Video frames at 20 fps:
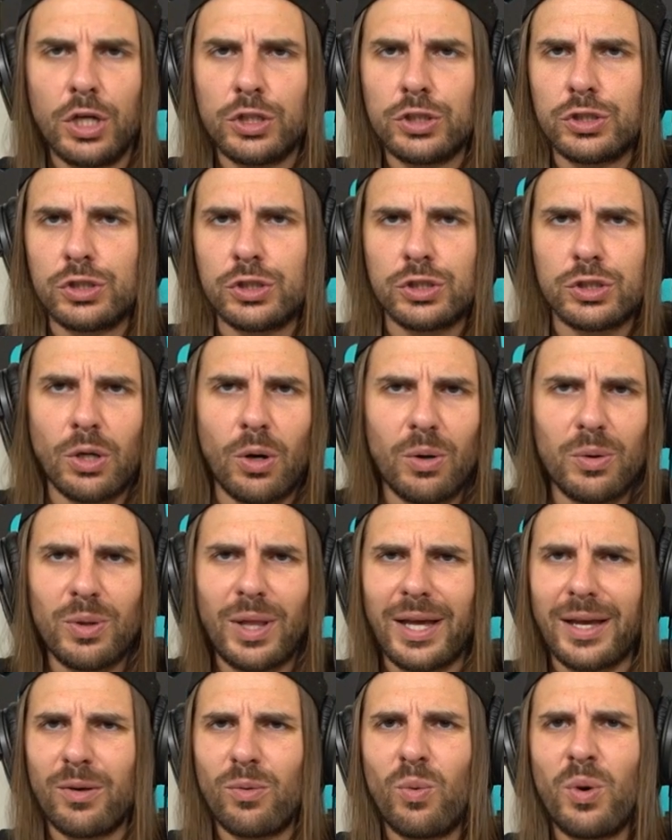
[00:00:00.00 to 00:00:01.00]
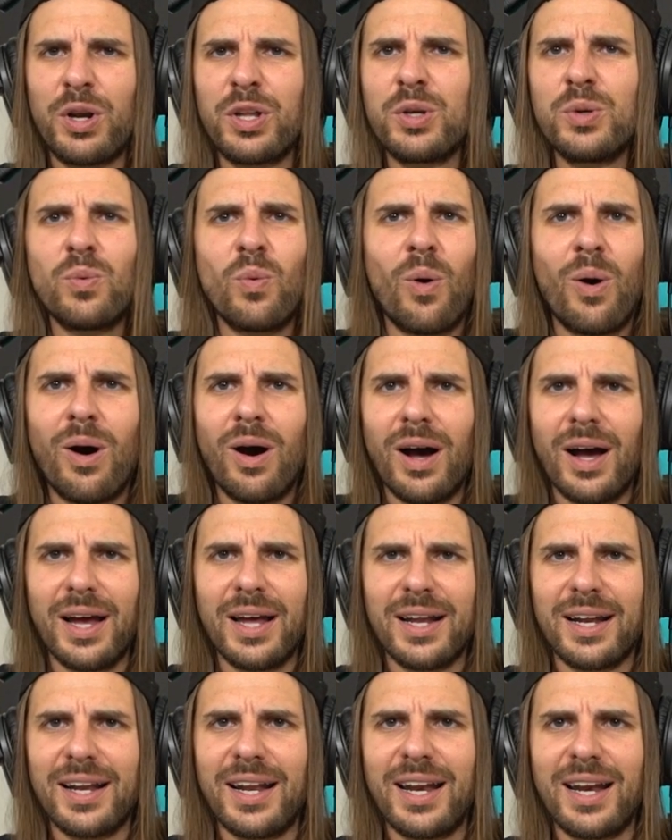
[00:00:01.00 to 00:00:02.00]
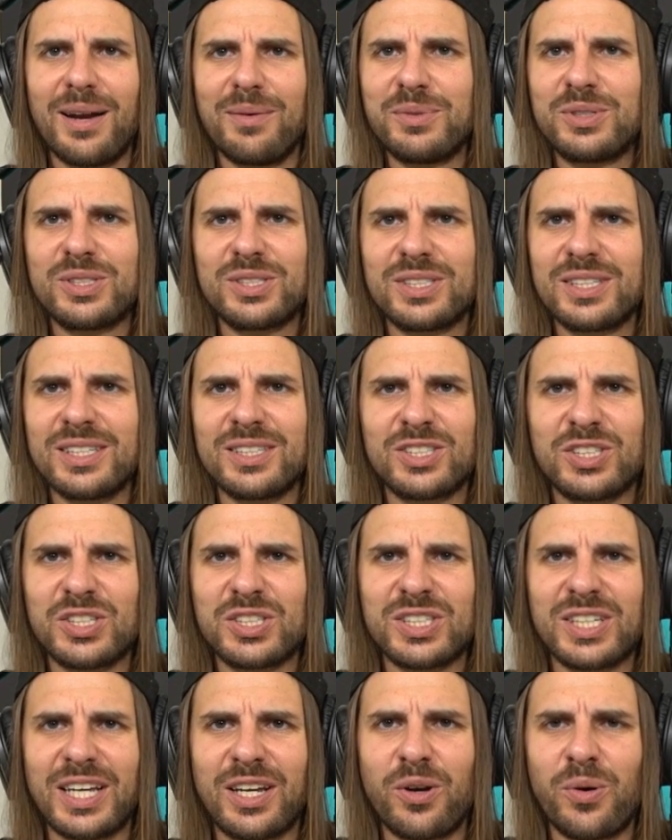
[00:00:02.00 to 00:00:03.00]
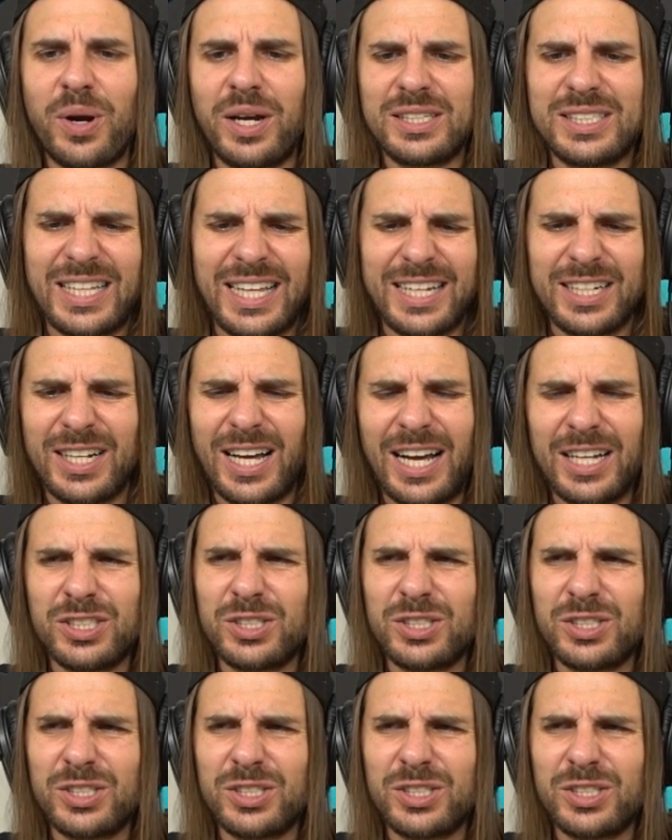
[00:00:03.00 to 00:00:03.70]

So like, what do you want? And it's just like crazy.